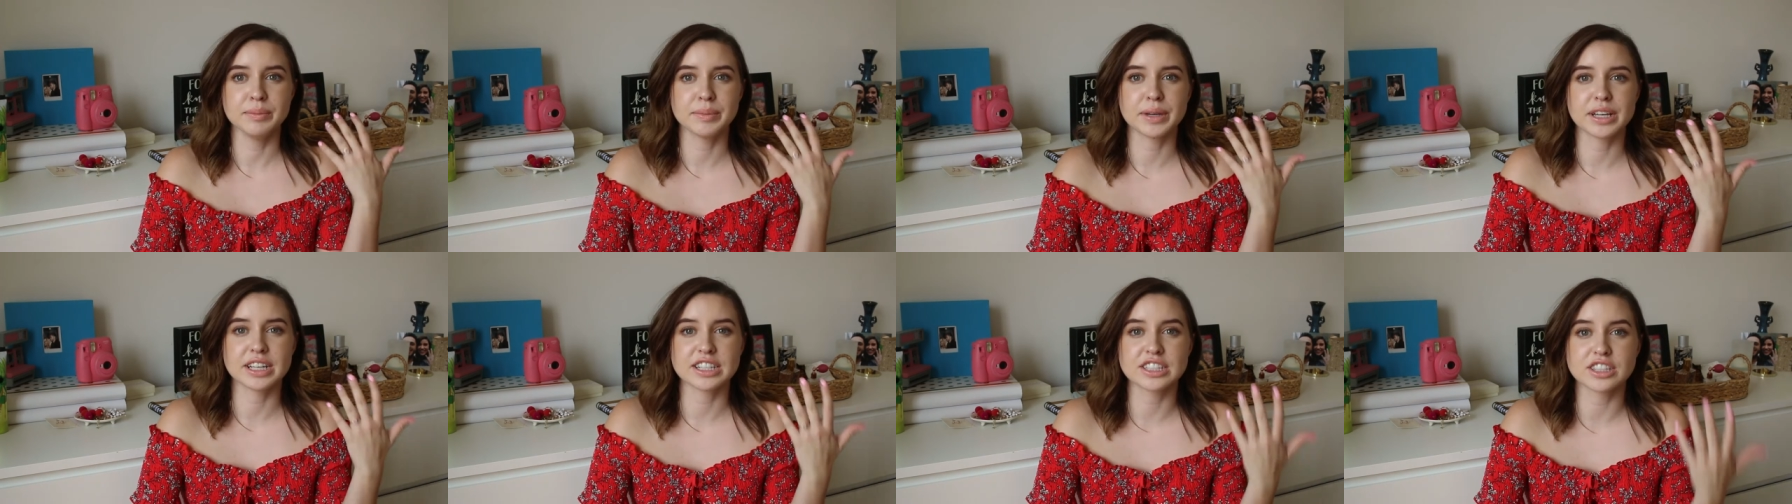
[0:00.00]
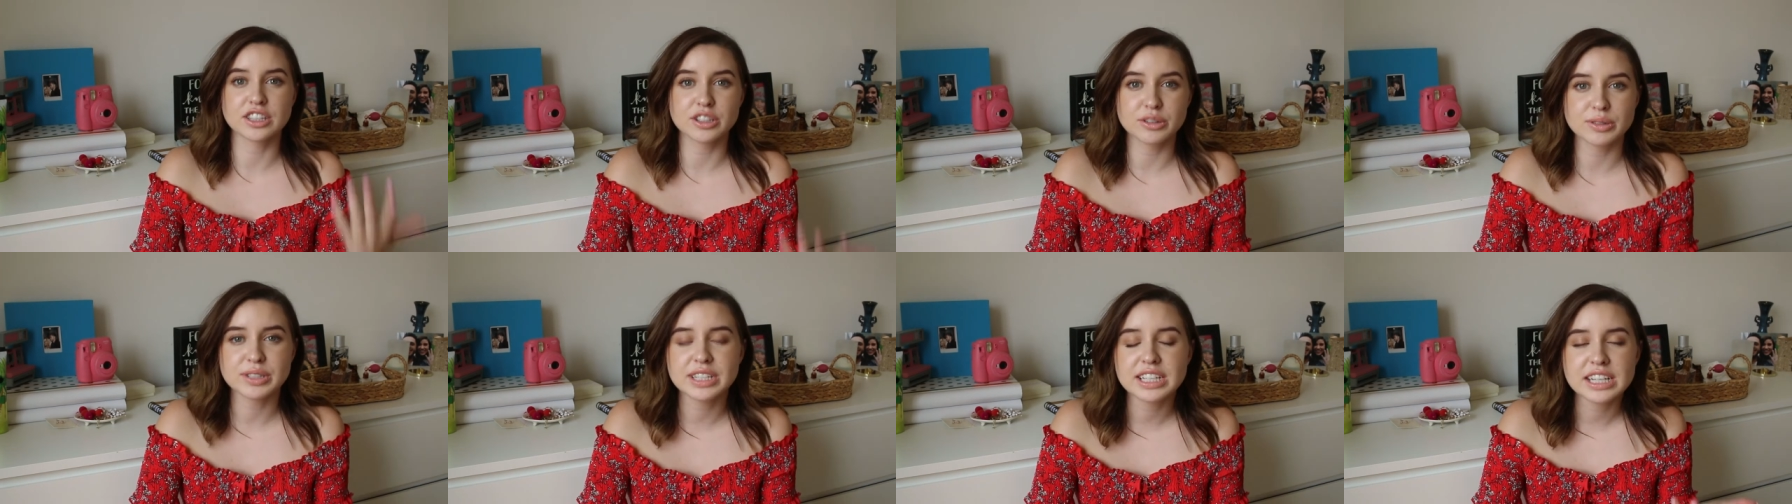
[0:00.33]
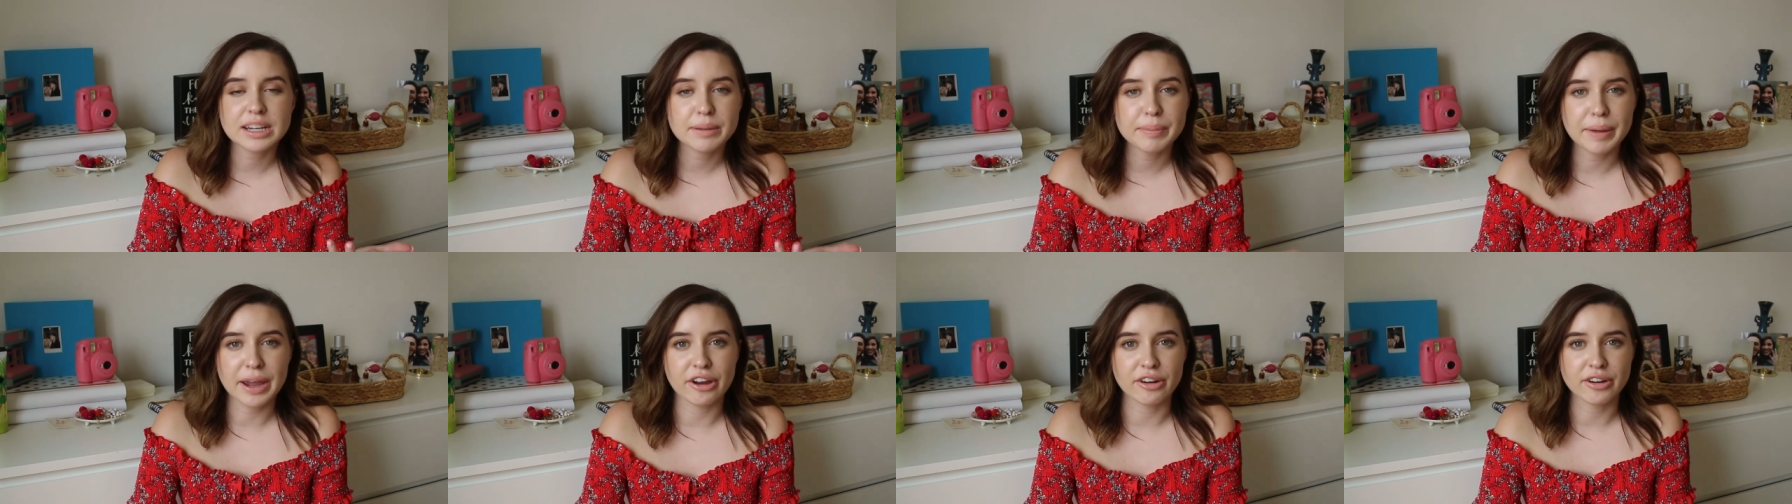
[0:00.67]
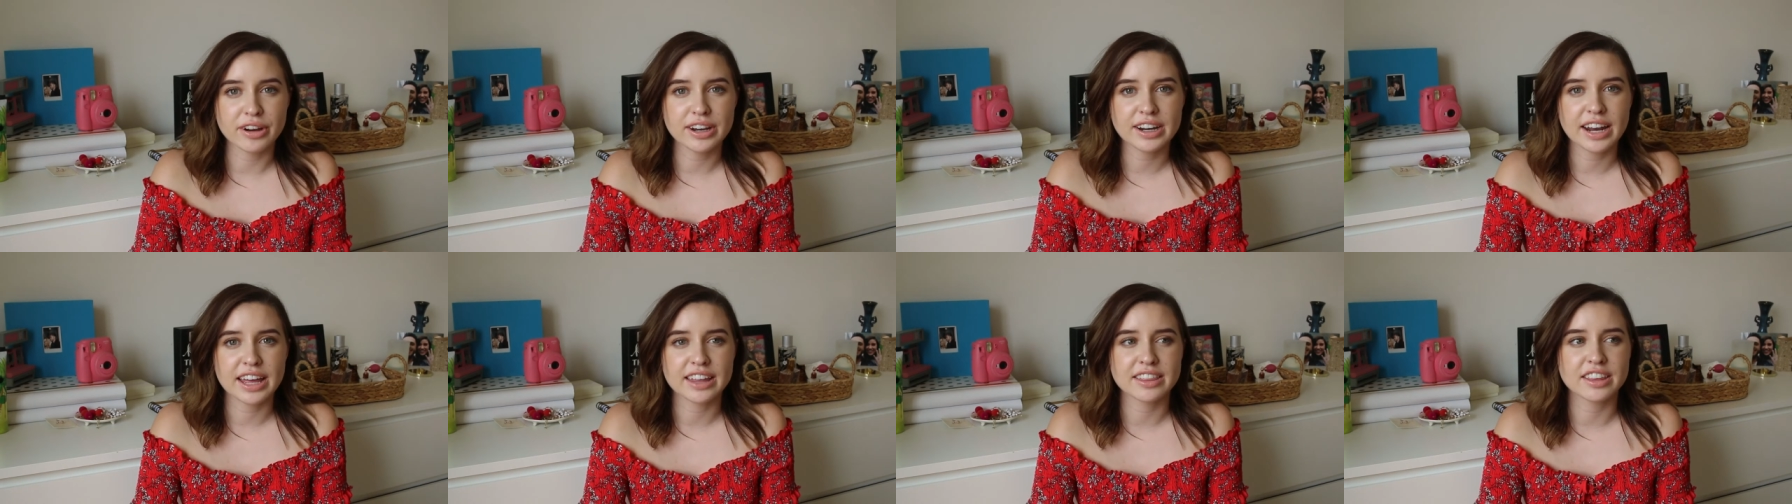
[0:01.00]
Because losing a
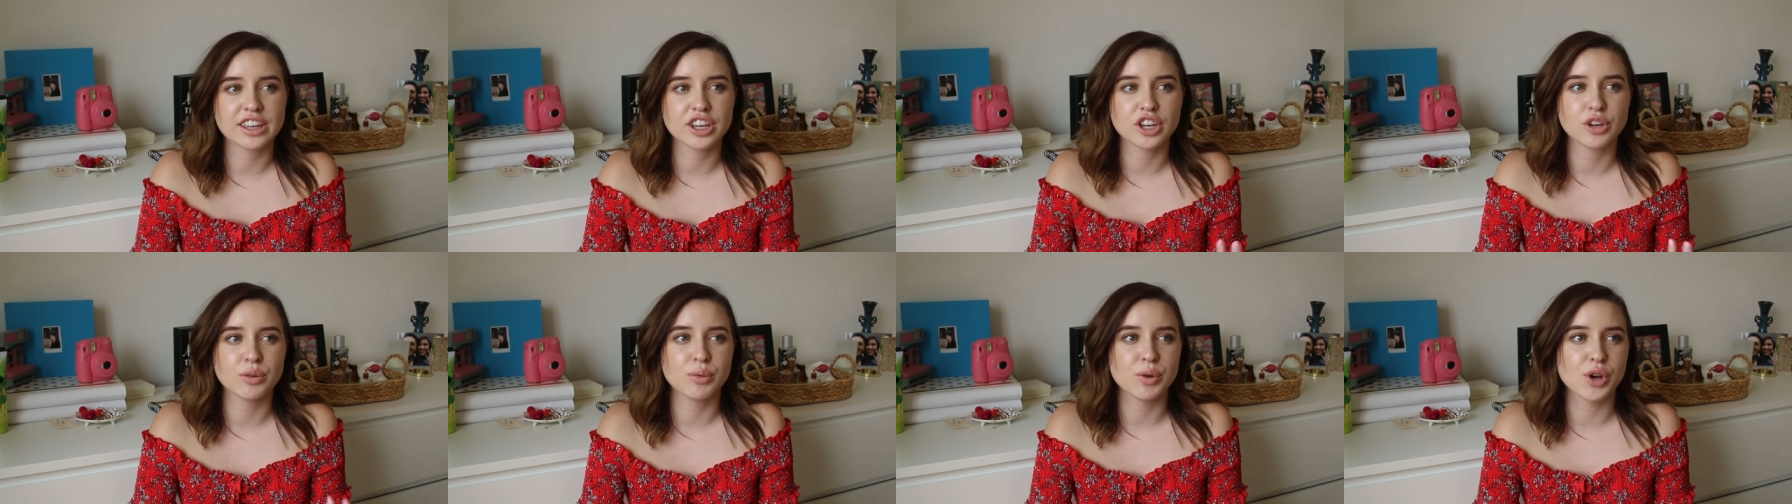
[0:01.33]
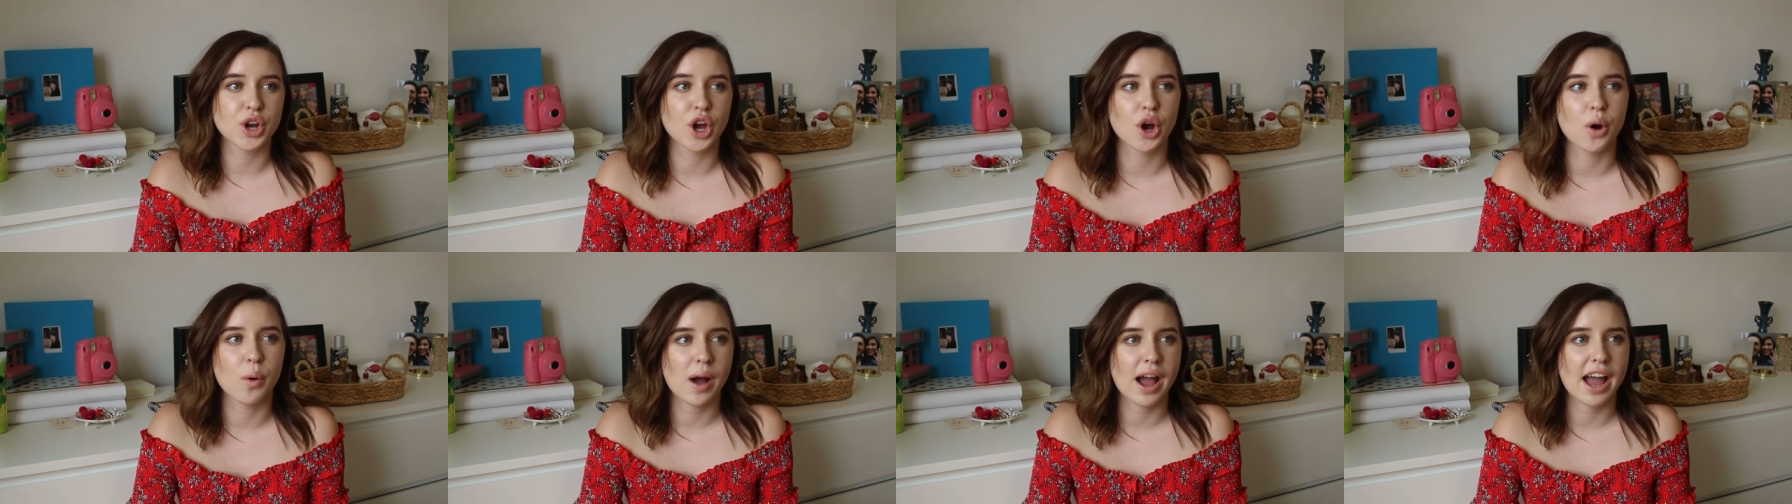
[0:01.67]
parent, I think you know